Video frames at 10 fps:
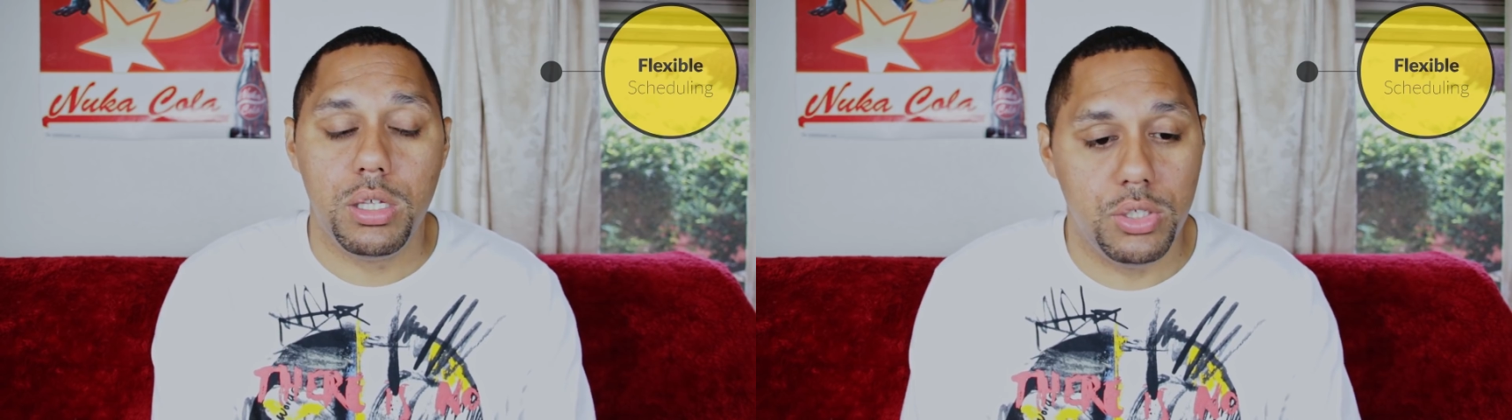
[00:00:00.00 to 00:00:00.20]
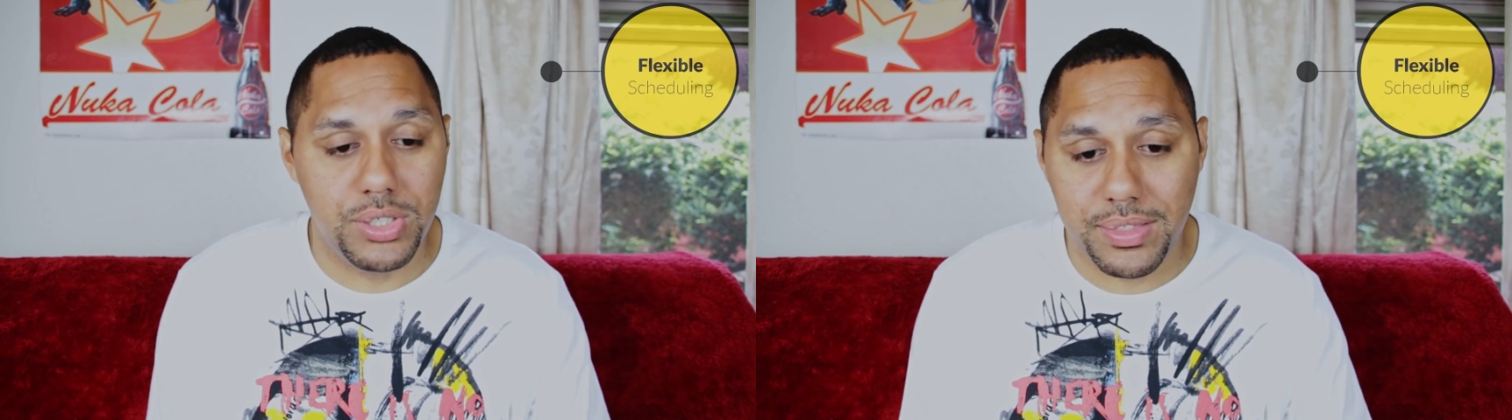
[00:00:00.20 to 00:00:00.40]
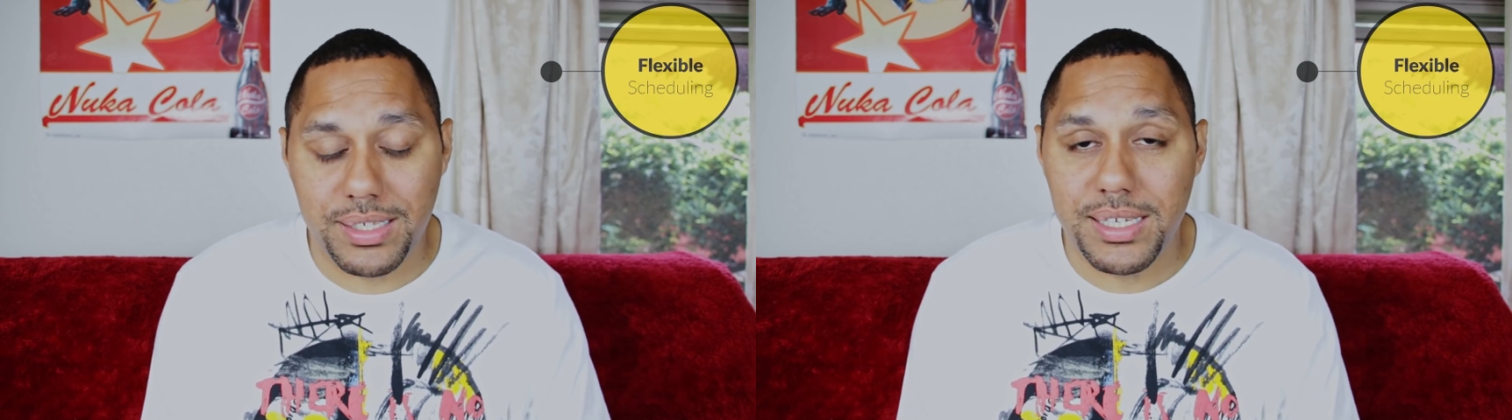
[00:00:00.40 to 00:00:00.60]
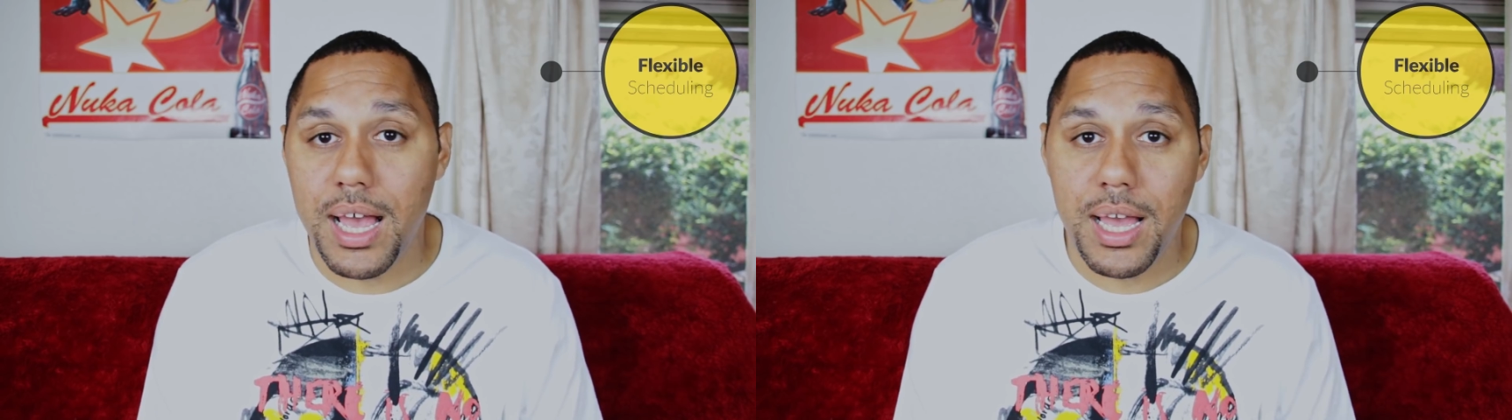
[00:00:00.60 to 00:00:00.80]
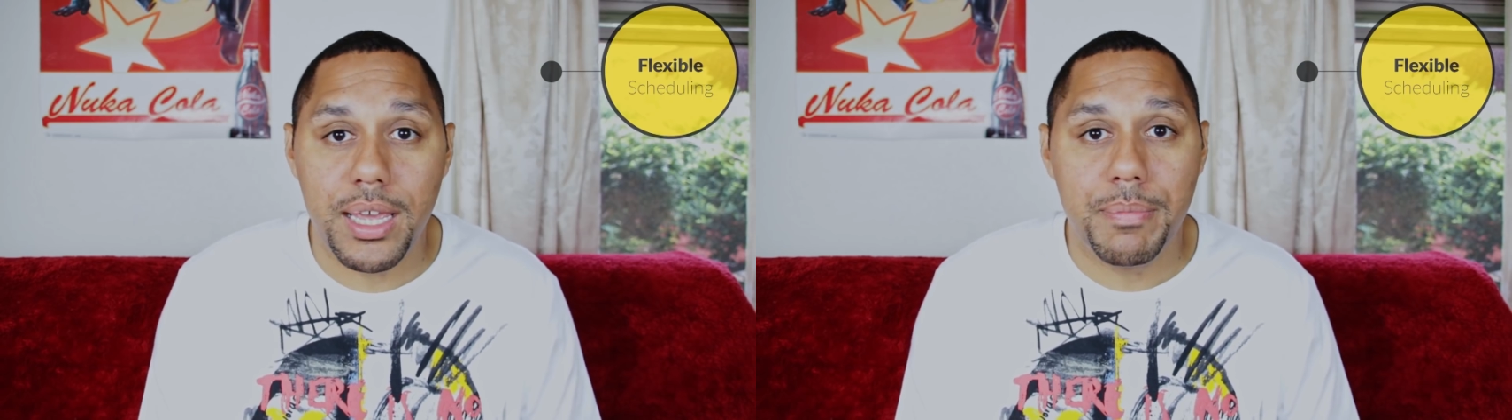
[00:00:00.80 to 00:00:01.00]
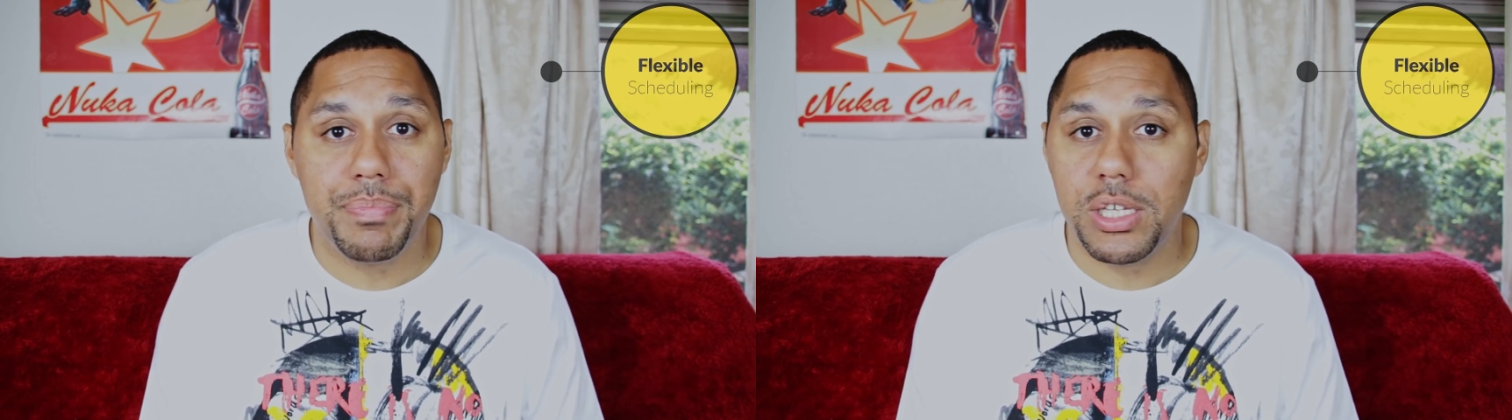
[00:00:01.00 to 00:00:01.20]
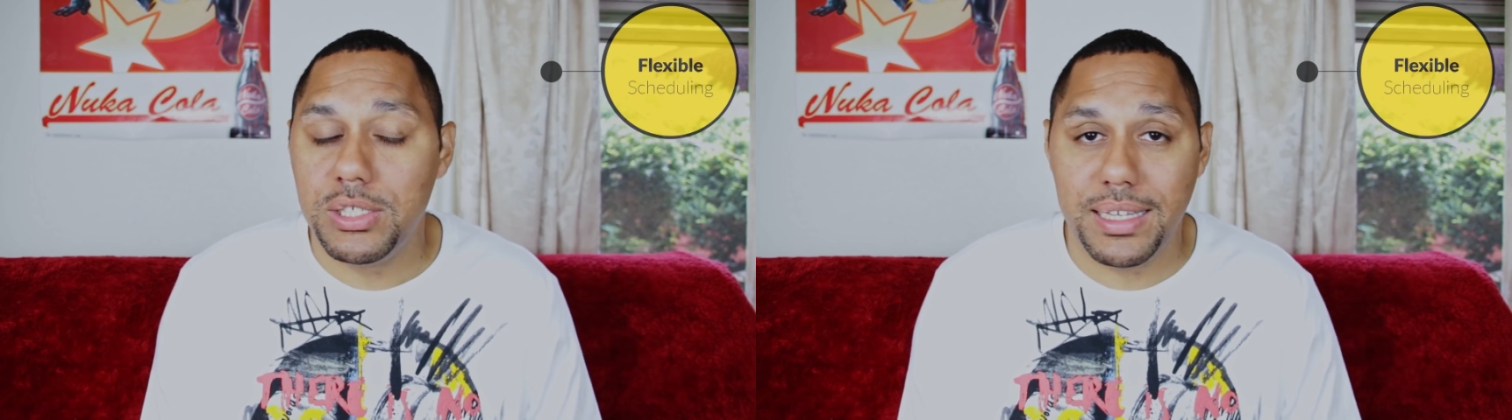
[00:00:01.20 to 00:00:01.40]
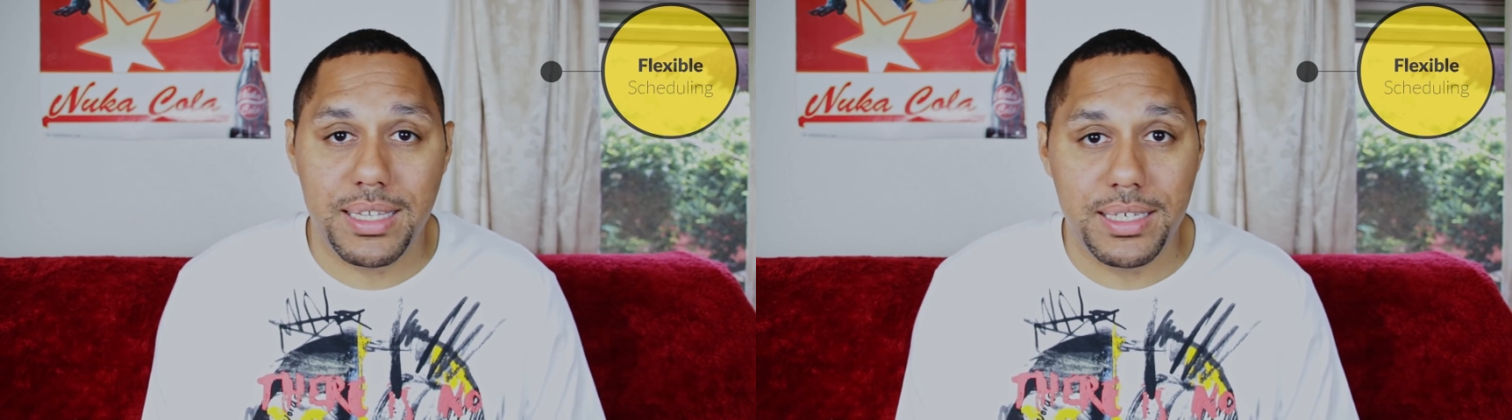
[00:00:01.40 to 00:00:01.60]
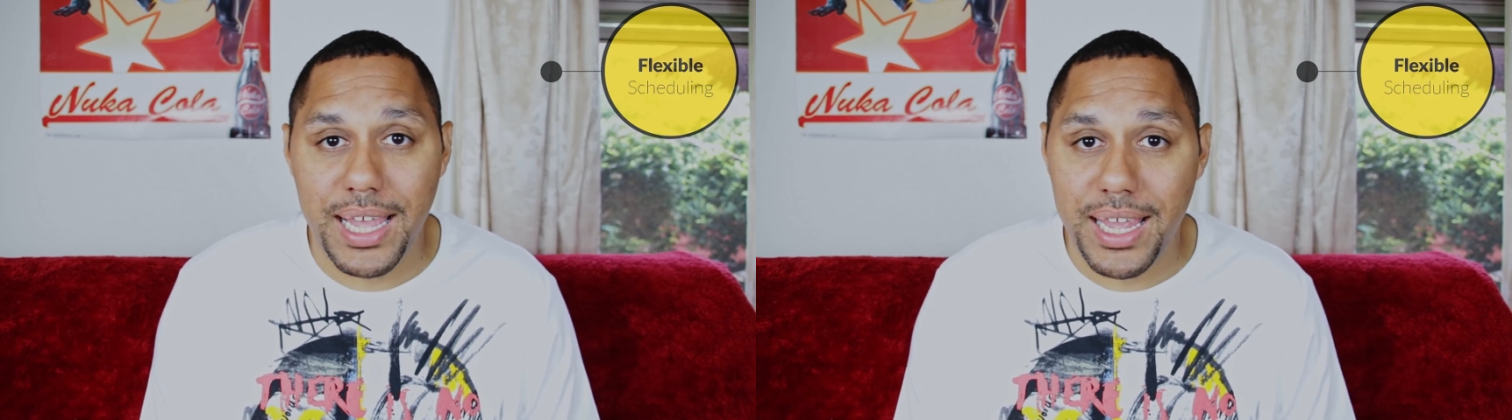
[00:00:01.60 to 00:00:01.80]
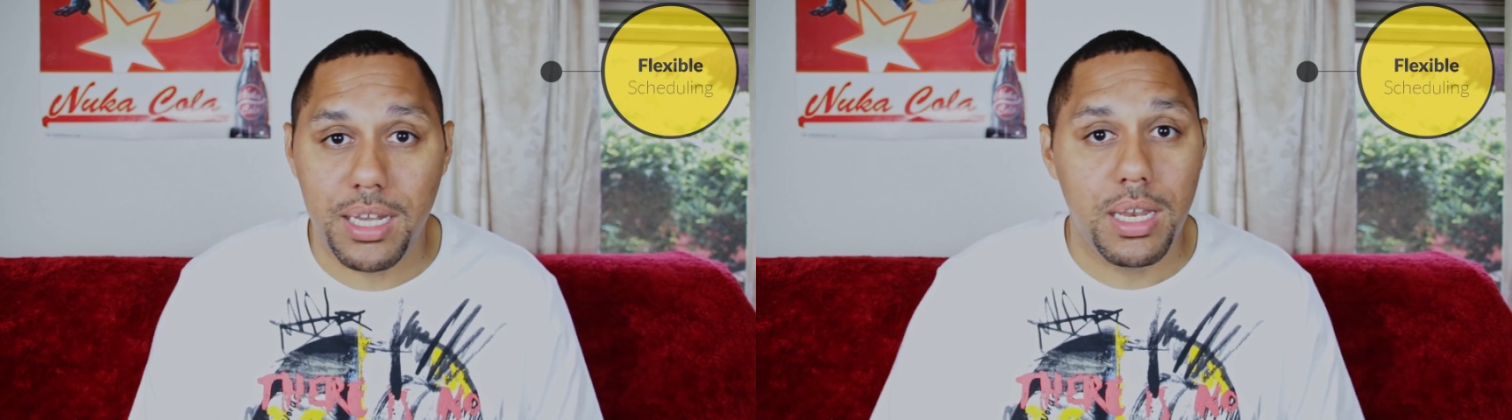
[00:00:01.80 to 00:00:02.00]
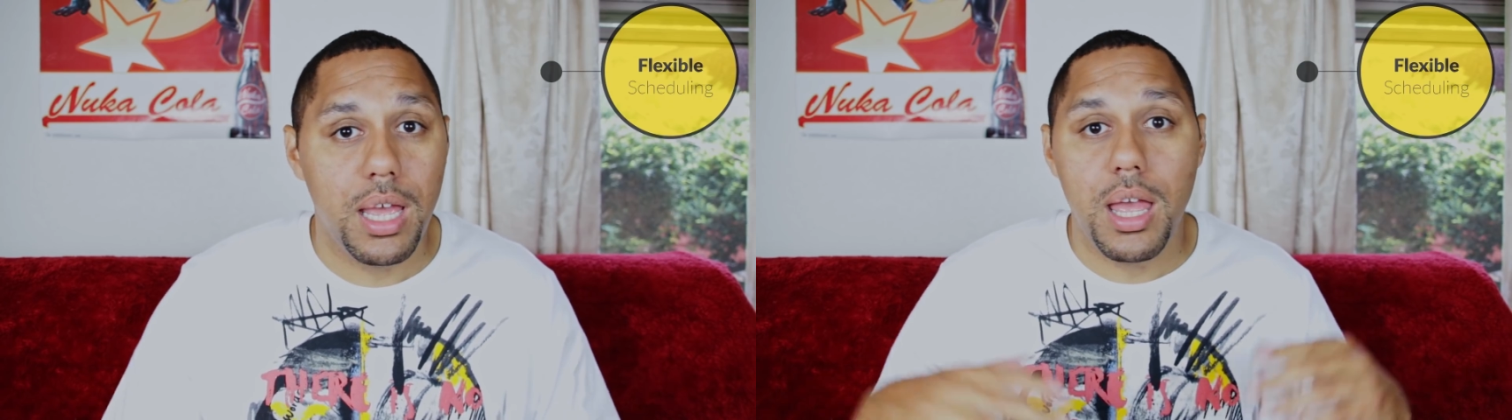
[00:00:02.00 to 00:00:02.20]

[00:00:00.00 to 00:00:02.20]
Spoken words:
You set the time, you set the date.